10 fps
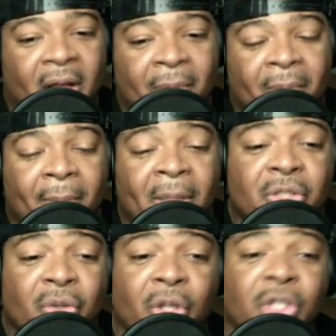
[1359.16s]
Make
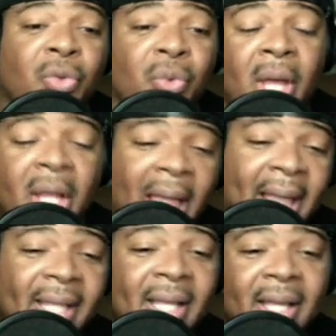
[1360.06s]
sure you
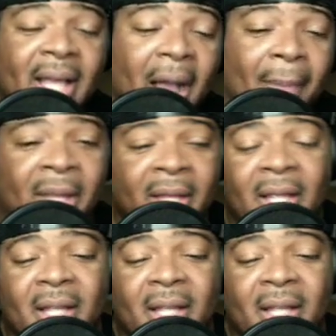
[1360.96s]
like, comment,